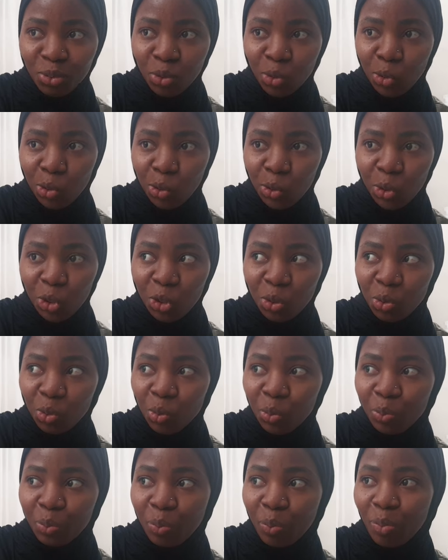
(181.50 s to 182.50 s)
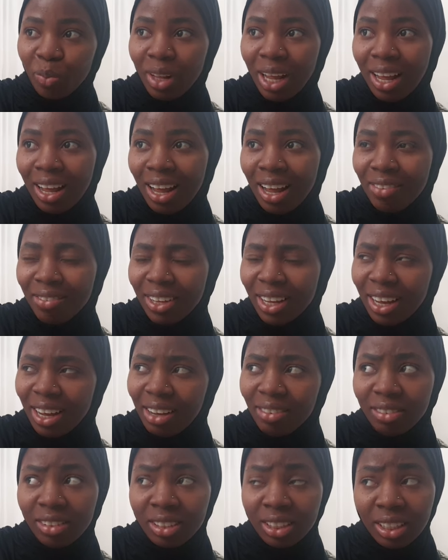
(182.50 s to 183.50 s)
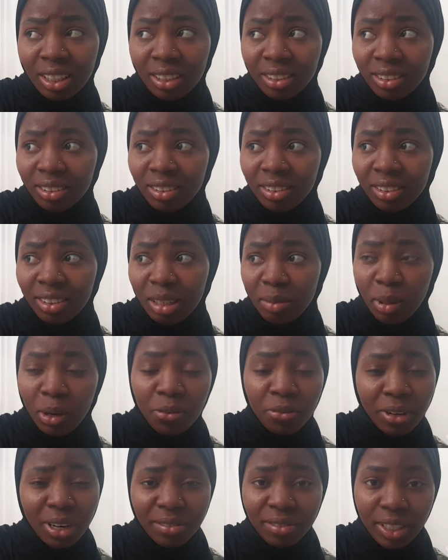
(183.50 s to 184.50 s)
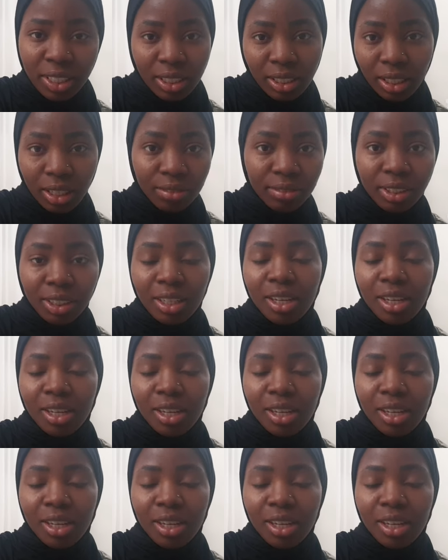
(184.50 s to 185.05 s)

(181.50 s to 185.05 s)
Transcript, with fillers: go to school? I think I have less than about 5 days left.